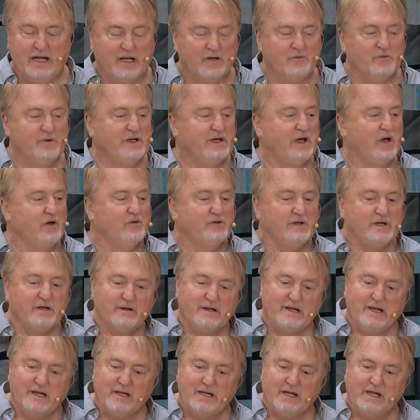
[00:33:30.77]
and we'd go
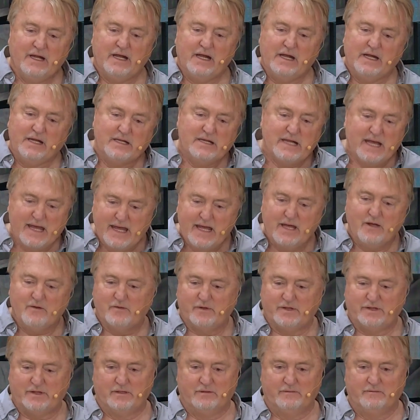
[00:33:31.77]
there and
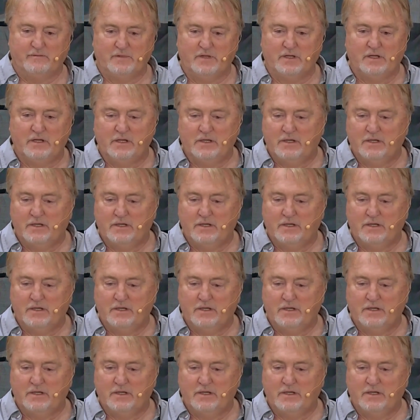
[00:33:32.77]
hang with them.